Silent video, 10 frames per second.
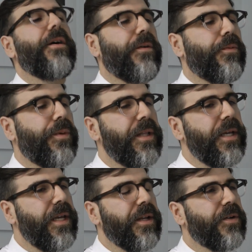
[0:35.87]
a
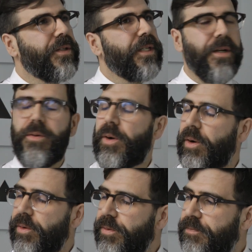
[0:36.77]
really interesting
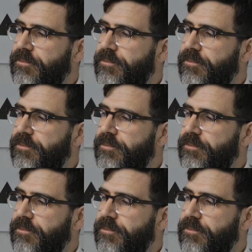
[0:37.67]
quote